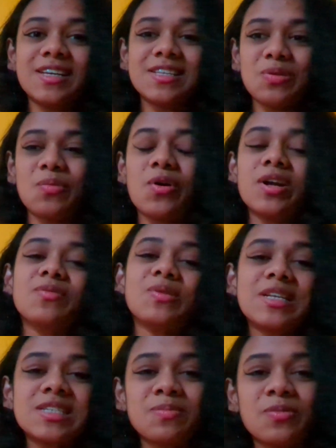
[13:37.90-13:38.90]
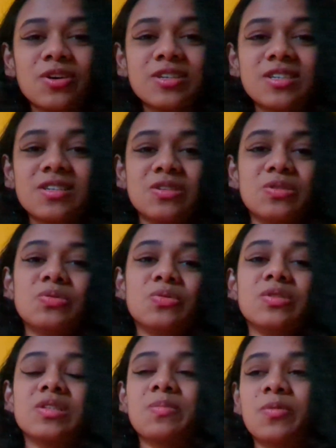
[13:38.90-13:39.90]
So what will the subconscious do?
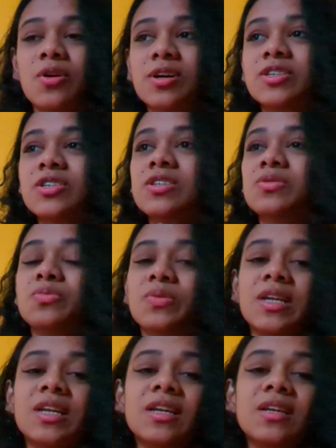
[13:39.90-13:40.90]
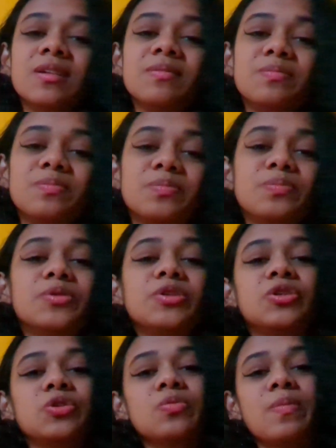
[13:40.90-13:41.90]
The subconscious will
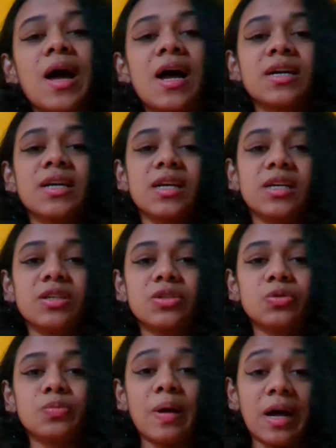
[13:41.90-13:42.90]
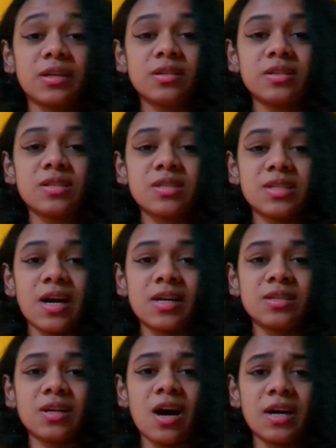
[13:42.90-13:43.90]
push you back into patterns
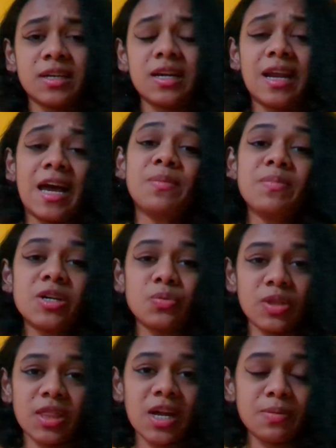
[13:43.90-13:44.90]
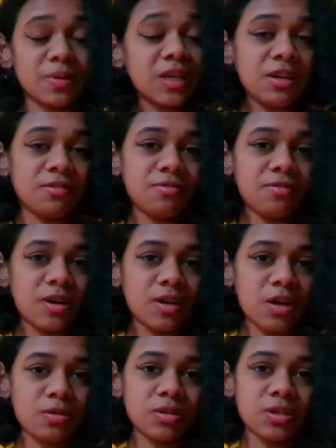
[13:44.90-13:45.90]
that are in alignment with that belief
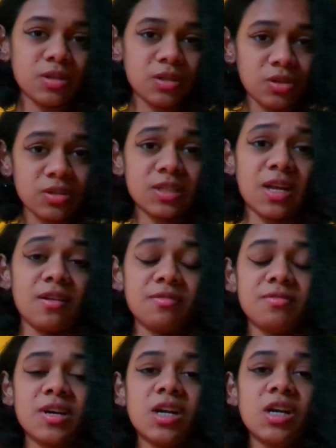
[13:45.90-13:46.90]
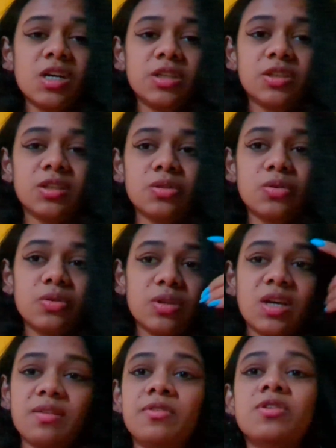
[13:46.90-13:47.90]
around yourself. So
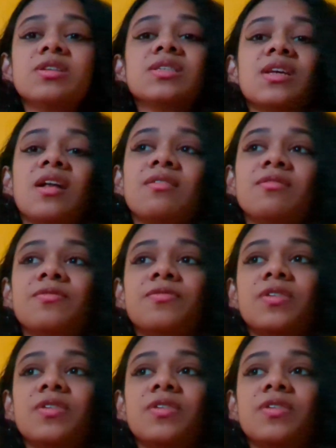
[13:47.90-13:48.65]
give yourself,